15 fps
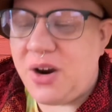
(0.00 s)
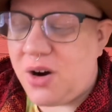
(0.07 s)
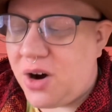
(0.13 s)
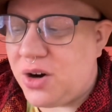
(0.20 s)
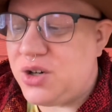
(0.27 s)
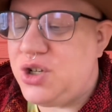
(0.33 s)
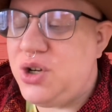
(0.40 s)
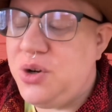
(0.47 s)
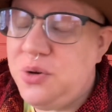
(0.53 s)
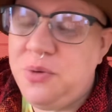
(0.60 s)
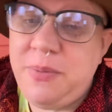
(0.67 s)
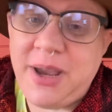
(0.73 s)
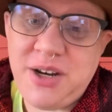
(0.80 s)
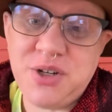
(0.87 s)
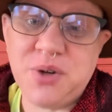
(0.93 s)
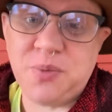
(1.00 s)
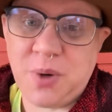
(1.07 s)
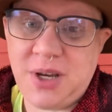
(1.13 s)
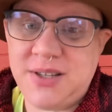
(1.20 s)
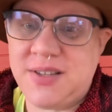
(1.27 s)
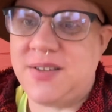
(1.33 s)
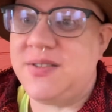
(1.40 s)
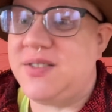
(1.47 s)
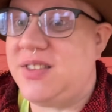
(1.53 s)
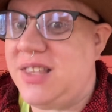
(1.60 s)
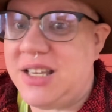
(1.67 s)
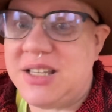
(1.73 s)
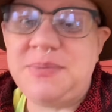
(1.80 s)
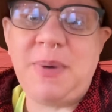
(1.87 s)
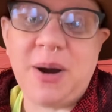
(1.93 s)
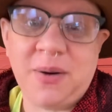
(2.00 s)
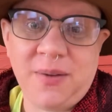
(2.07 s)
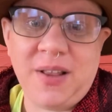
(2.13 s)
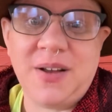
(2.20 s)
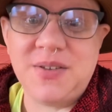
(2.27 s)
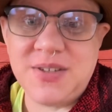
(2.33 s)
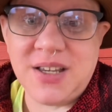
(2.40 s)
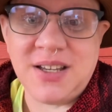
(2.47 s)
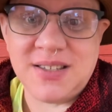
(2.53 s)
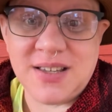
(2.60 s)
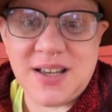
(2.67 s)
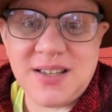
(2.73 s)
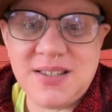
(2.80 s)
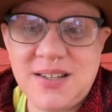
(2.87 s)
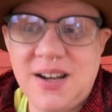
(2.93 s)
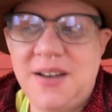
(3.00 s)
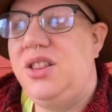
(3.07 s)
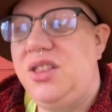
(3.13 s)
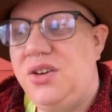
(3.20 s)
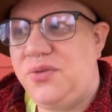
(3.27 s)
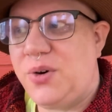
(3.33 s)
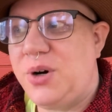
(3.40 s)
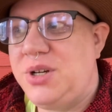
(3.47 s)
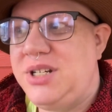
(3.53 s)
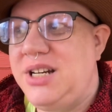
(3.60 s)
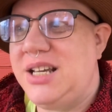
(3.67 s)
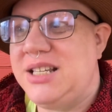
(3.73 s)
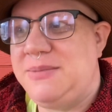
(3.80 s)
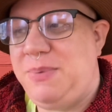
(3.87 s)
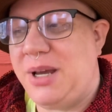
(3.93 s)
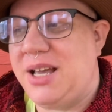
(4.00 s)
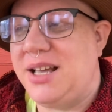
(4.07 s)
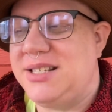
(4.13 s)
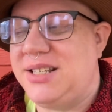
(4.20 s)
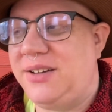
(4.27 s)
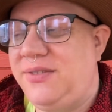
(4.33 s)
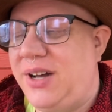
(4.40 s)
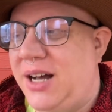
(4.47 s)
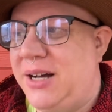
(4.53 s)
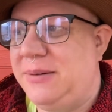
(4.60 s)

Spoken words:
are two major reasons these parallels exist. The first is because of,